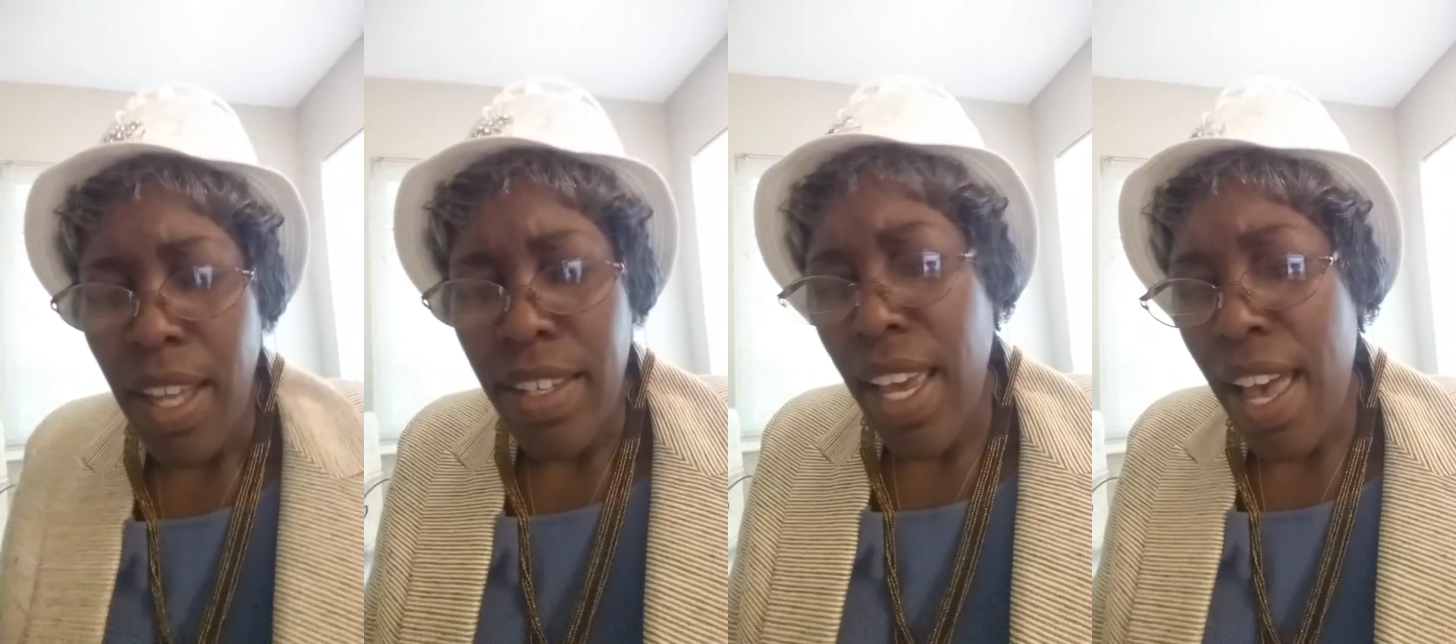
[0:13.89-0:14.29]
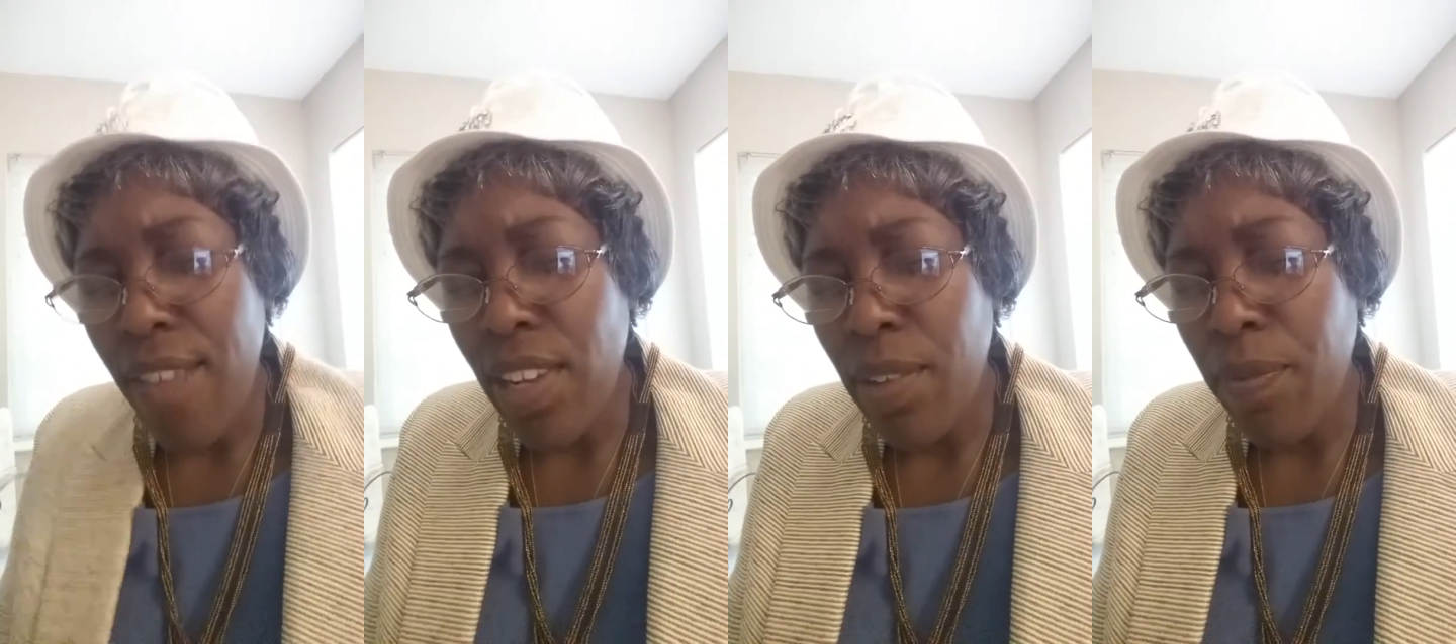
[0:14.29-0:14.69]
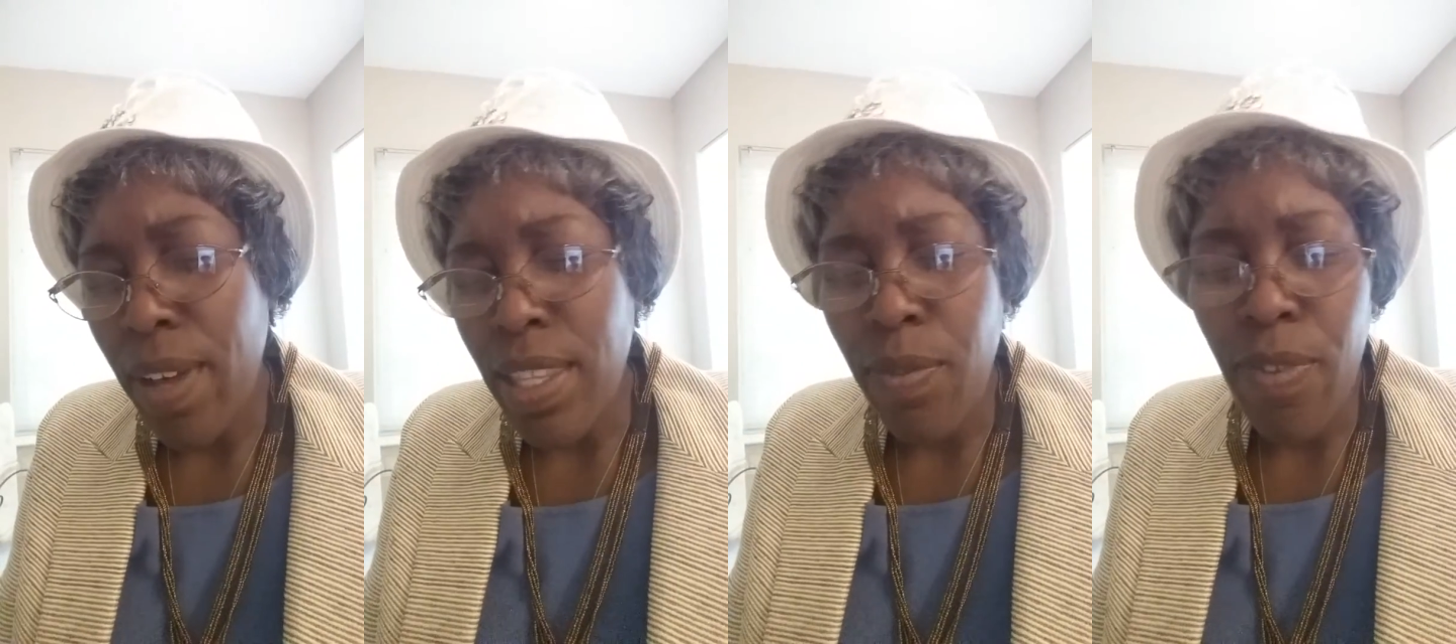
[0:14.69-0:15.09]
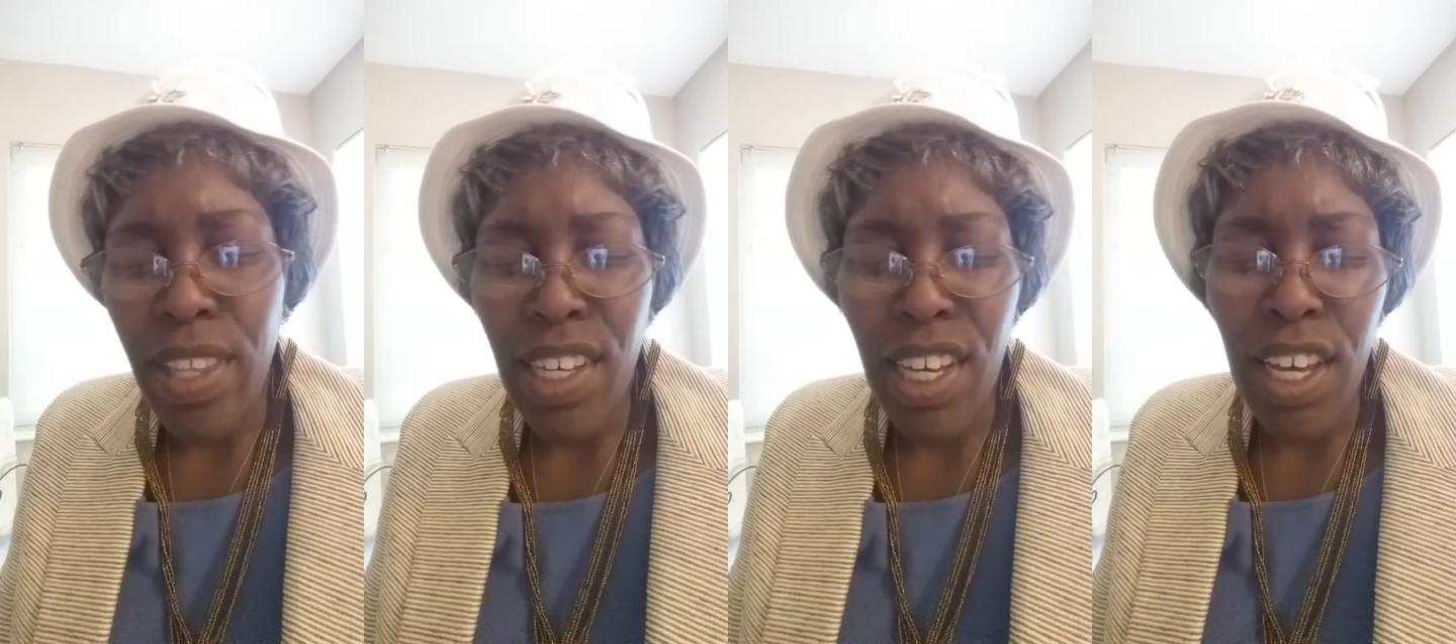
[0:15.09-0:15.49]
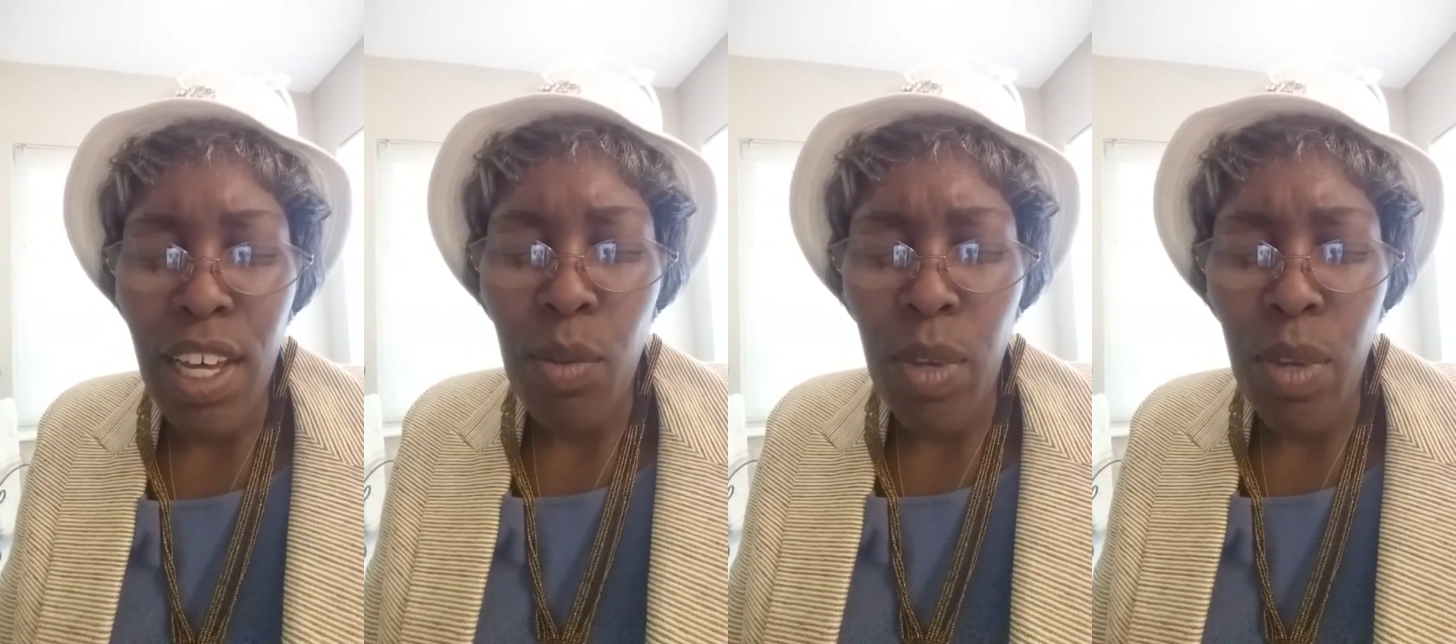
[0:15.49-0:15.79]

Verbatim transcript: Dear Heavenly Father, Father God,